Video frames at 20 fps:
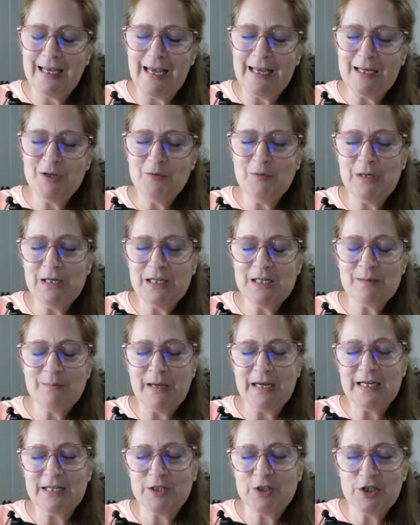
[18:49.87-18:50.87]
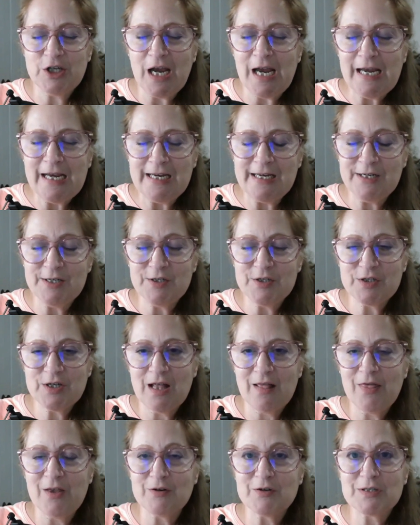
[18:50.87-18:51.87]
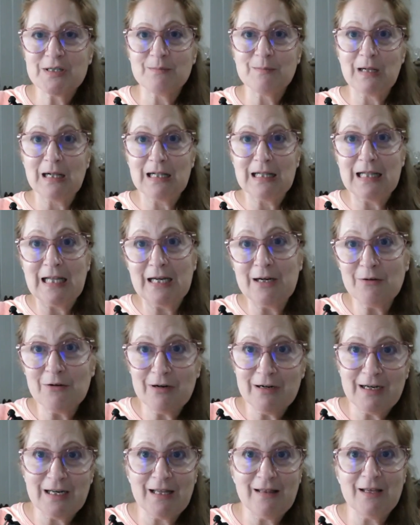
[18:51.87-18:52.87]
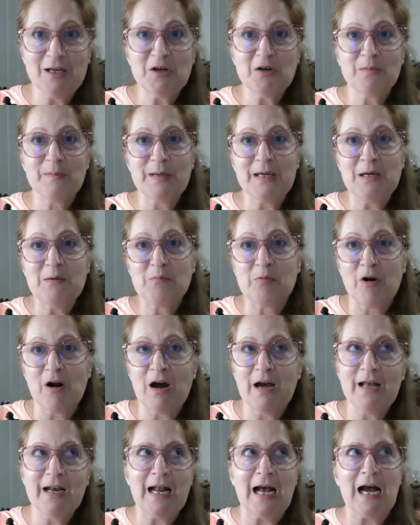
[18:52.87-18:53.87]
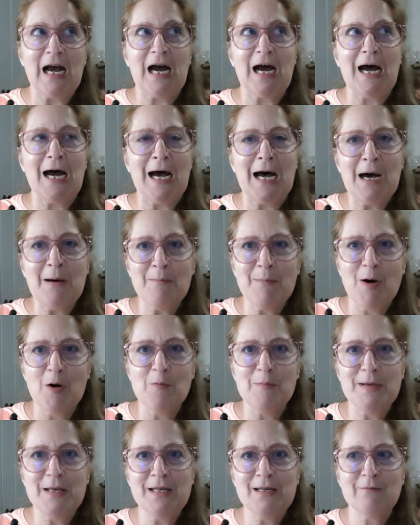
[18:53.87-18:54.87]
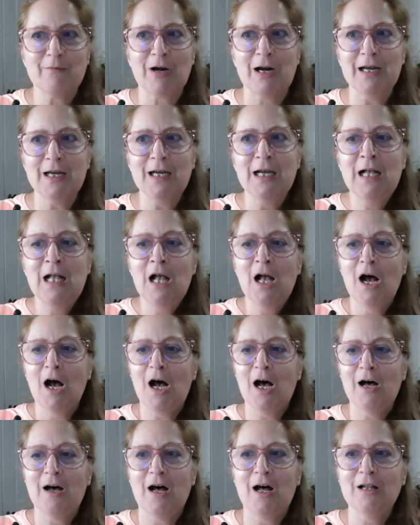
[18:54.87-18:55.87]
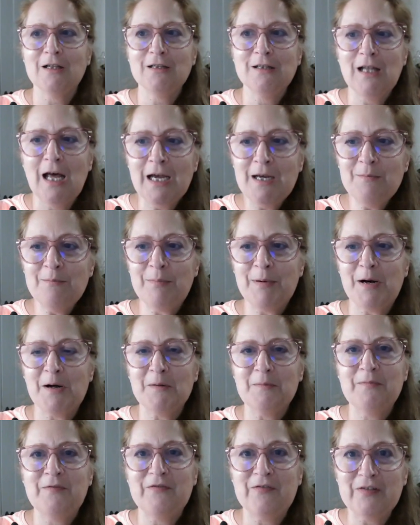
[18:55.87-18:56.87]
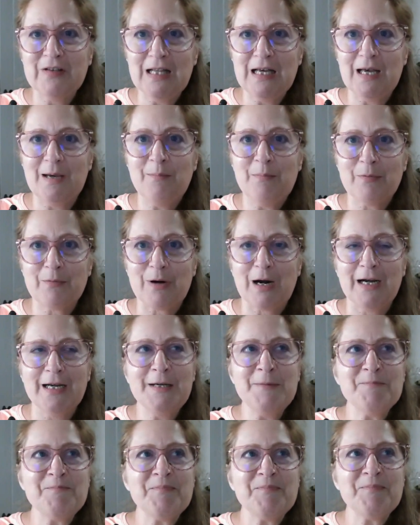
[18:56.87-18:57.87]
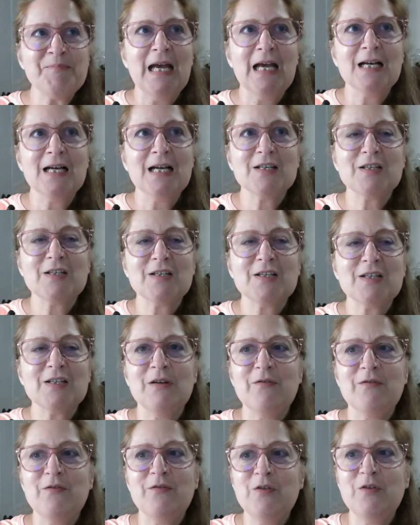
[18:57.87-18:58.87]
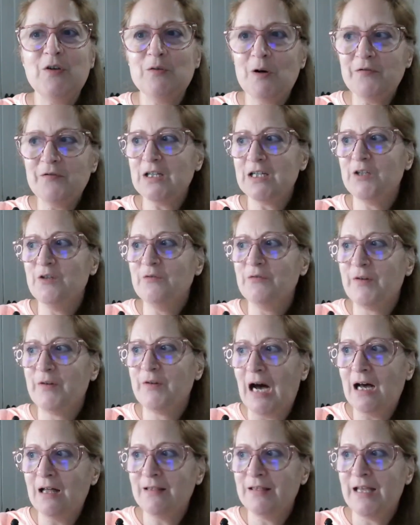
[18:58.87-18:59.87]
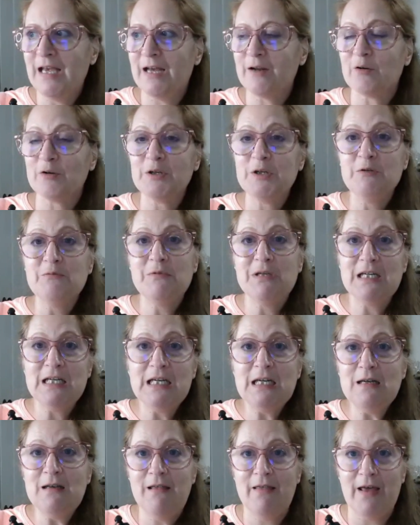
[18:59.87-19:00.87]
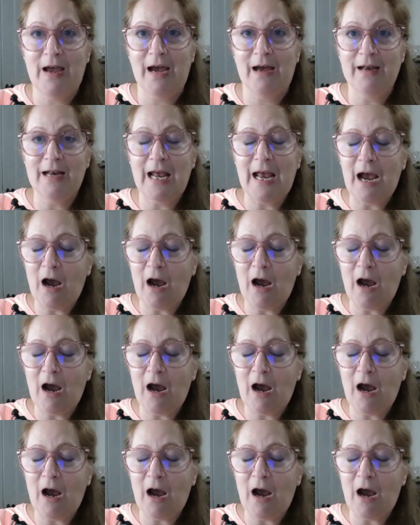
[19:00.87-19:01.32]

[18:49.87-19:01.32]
and you need to make a change, there's some clarity that you're being brought, an aha moment, right, a, a light bulb flip, right? So if you don't feel like you've gotten that or you need that,